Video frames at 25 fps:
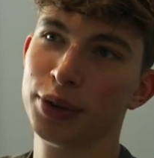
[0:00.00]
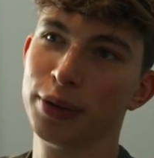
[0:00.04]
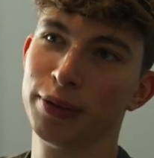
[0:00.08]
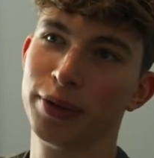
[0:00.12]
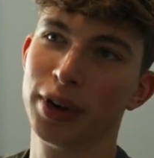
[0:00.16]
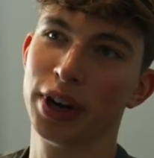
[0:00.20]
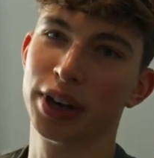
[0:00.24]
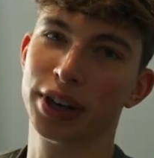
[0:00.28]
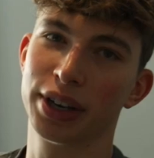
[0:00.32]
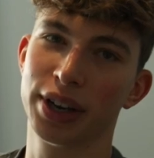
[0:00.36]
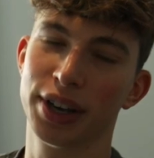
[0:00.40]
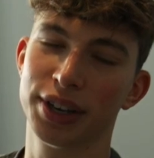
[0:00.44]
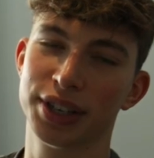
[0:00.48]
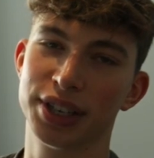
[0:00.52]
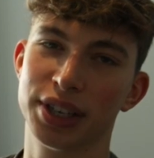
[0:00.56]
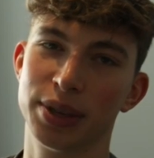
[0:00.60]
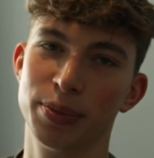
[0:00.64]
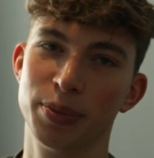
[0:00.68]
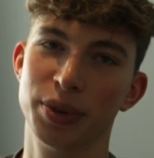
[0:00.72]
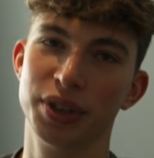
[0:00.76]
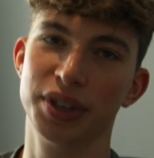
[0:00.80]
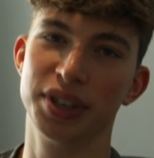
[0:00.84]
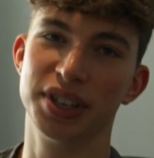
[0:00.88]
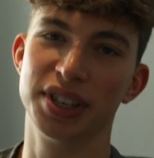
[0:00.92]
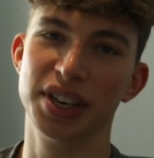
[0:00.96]
of our
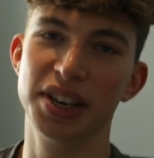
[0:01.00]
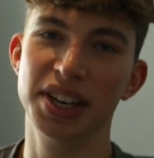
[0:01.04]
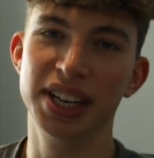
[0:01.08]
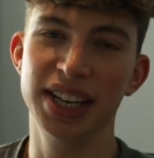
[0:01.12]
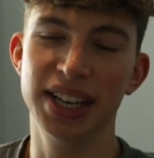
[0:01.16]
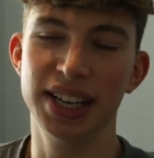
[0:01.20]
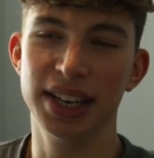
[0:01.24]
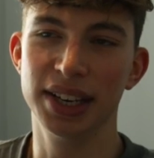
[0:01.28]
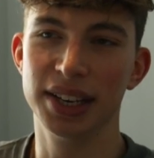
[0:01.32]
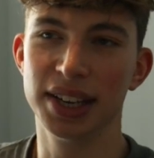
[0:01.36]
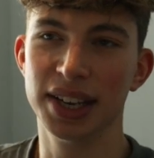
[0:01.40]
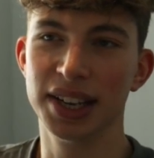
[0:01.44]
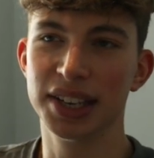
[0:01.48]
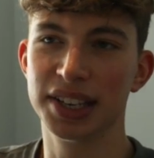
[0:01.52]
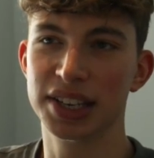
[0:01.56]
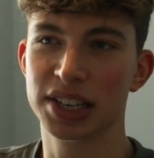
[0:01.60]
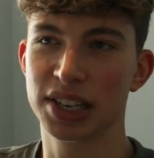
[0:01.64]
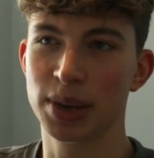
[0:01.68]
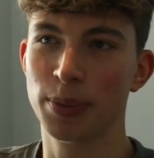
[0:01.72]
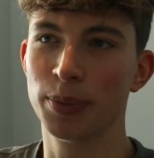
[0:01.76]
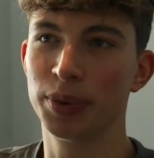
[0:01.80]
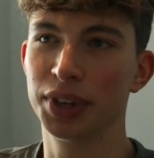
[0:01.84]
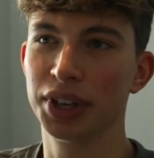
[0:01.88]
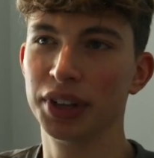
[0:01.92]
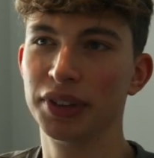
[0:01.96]
customers need is
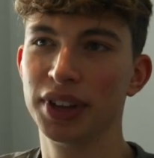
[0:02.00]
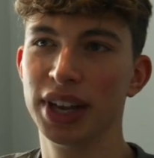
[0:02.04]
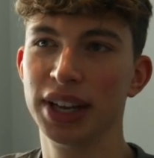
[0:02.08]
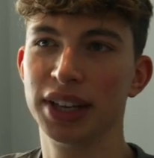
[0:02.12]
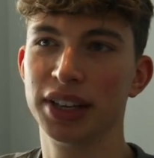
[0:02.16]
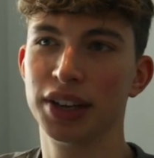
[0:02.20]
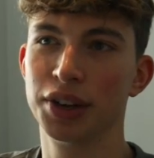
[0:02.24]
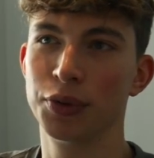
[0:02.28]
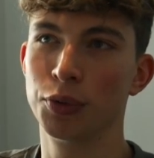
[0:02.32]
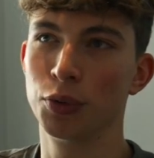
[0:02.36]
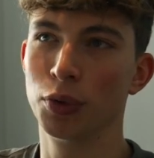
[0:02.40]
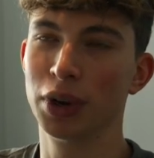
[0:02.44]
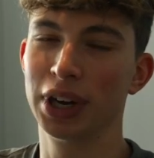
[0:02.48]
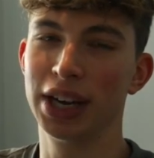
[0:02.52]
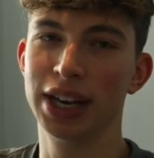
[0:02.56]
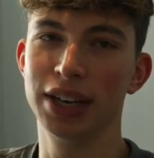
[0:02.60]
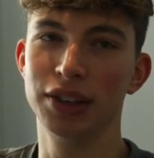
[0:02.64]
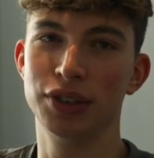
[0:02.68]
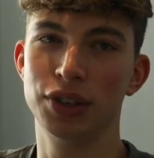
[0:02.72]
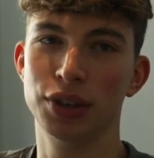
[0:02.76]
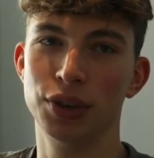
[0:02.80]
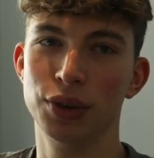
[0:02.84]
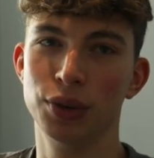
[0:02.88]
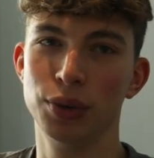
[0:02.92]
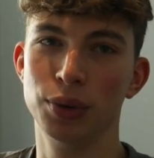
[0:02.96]
something they can relate
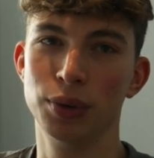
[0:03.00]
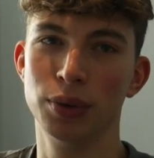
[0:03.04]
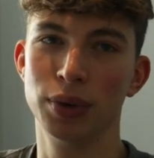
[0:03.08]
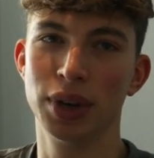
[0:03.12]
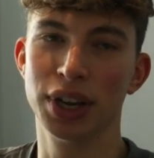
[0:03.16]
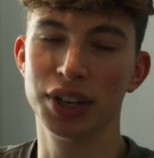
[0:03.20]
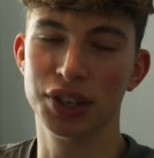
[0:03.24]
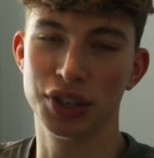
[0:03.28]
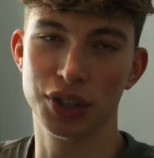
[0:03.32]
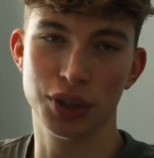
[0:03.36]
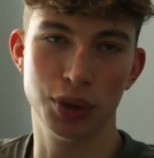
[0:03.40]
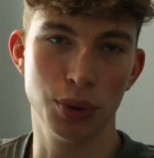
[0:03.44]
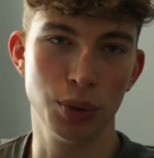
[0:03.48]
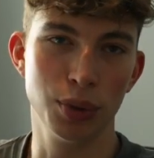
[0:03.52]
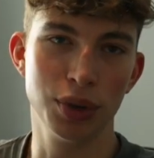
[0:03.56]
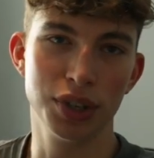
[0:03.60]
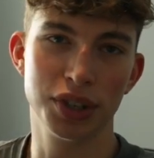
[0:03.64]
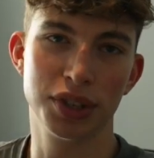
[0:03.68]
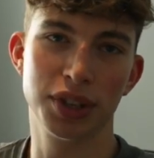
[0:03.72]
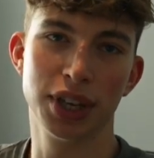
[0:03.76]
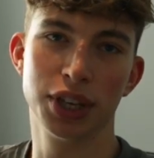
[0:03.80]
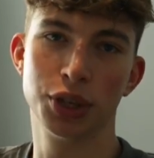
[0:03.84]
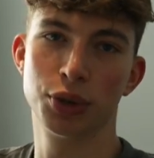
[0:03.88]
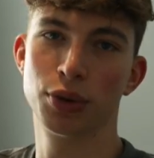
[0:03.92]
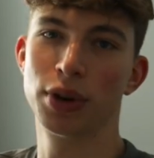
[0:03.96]
to as soon as
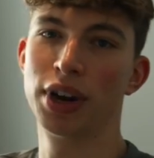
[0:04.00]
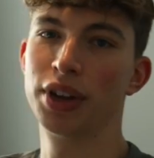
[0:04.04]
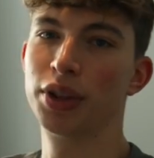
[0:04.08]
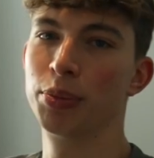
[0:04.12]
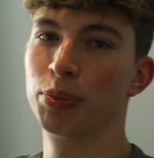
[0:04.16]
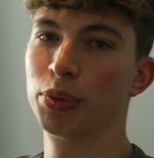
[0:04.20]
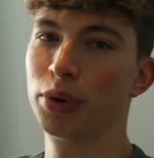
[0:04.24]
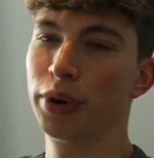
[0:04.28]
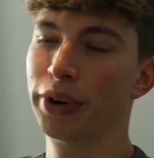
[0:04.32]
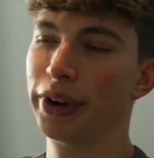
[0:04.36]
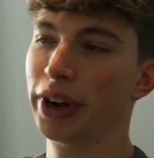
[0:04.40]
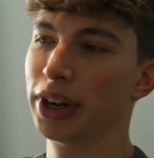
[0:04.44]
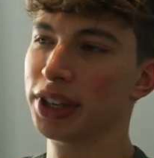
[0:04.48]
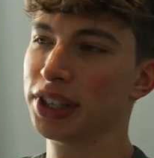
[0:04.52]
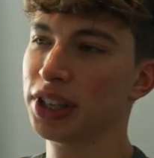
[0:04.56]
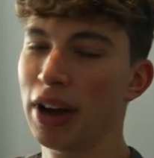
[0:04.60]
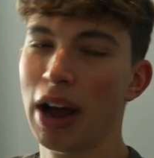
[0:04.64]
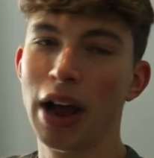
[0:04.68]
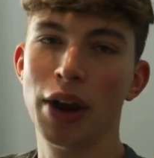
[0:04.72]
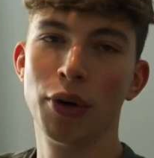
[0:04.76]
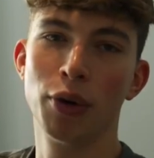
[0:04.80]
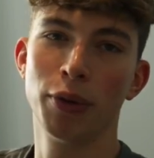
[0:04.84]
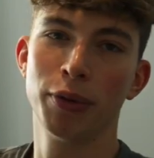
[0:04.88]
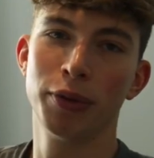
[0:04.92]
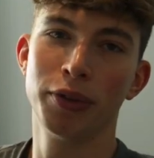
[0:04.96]
they try the product.
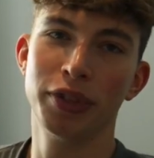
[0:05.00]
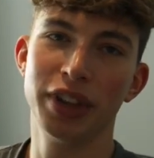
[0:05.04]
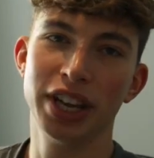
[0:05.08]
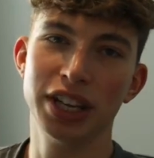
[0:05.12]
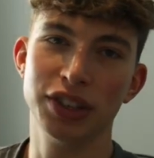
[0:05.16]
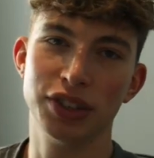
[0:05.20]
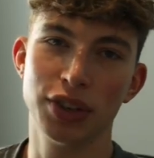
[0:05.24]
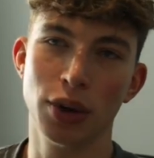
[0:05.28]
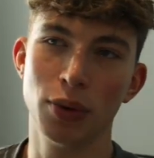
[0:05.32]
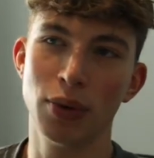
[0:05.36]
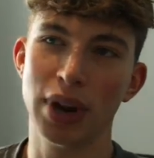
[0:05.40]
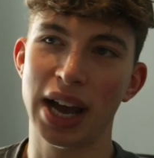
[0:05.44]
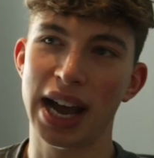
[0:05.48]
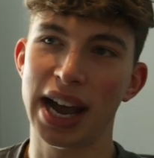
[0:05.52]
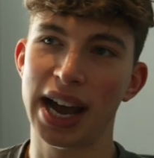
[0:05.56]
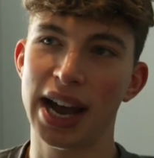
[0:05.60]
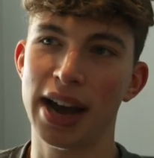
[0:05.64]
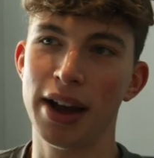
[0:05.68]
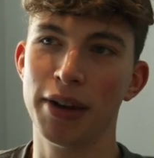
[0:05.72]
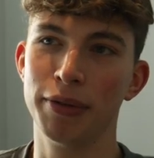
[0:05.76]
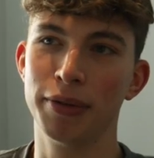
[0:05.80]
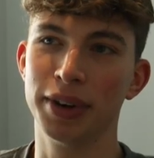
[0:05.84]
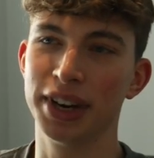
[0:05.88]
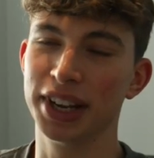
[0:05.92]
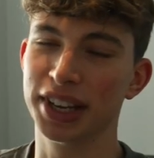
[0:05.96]
And often they don't
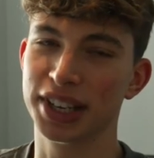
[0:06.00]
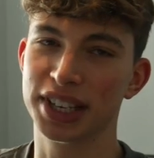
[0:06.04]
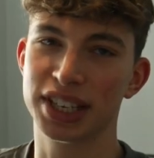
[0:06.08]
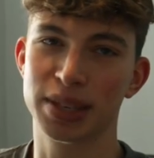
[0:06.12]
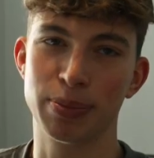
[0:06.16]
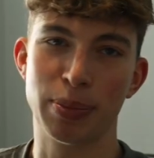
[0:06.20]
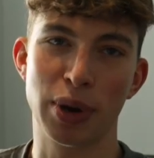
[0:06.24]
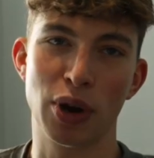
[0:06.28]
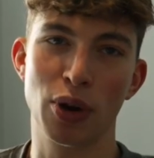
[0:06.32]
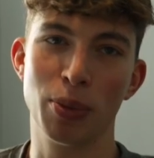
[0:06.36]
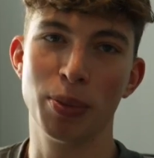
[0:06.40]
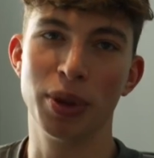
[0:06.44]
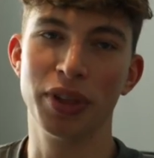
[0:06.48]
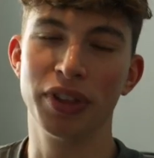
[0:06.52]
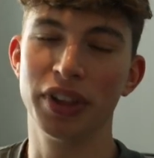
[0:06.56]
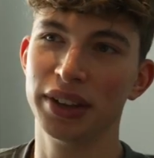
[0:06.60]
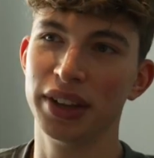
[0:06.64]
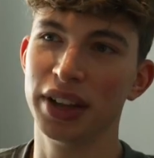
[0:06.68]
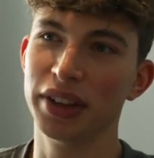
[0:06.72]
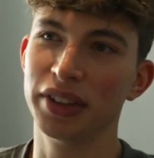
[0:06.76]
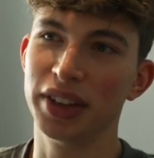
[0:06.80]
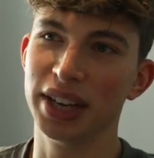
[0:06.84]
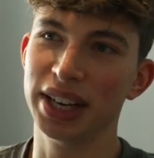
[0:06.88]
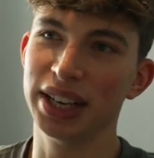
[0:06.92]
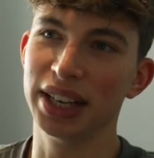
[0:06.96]
have an experiment
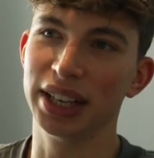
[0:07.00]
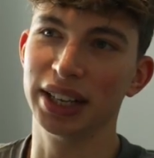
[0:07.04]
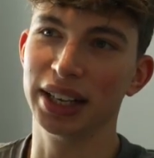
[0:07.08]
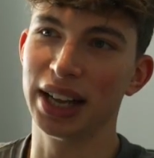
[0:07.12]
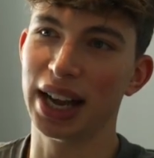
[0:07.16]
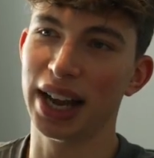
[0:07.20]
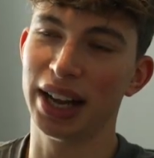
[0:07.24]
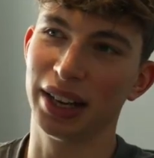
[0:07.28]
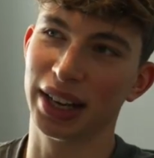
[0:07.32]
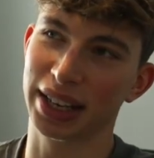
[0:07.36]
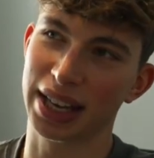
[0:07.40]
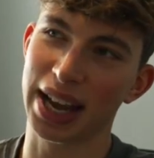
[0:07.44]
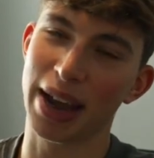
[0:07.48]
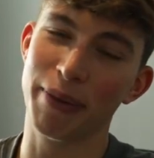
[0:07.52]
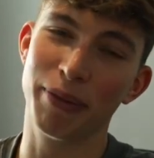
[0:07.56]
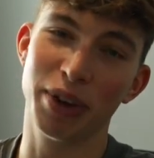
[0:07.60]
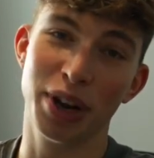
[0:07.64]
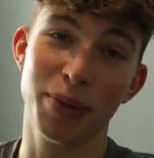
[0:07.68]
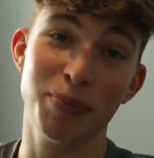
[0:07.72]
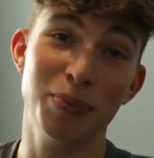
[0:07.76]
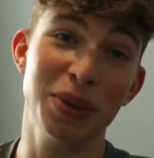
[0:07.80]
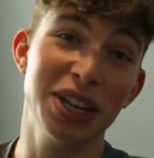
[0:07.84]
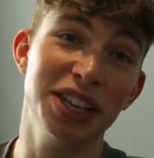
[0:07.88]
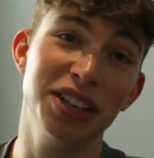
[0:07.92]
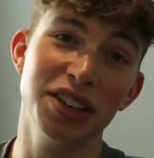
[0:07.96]
that they have an
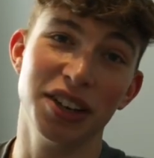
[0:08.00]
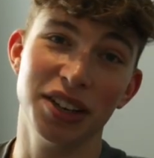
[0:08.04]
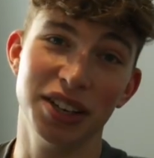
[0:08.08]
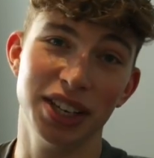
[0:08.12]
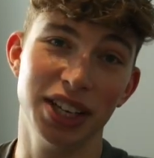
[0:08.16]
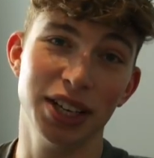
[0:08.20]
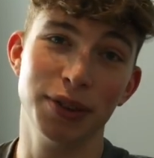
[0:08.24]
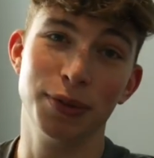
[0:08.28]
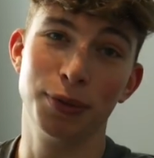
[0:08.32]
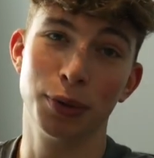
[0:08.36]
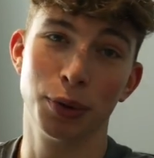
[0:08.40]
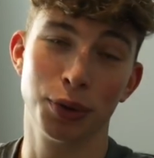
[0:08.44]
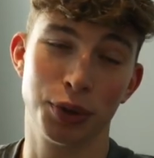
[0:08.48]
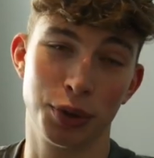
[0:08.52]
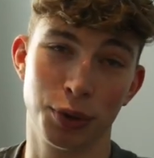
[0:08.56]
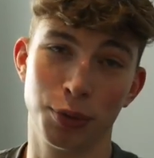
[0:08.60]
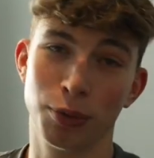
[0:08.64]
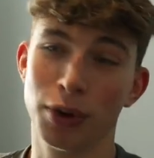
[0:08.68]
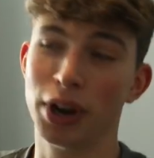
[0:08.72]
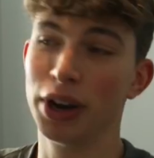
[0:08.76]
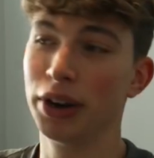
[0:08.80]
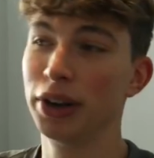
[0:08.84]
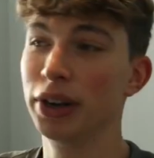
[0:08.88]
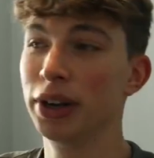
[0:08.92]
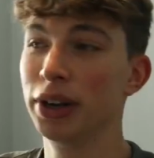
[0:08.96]
immediate need for to run.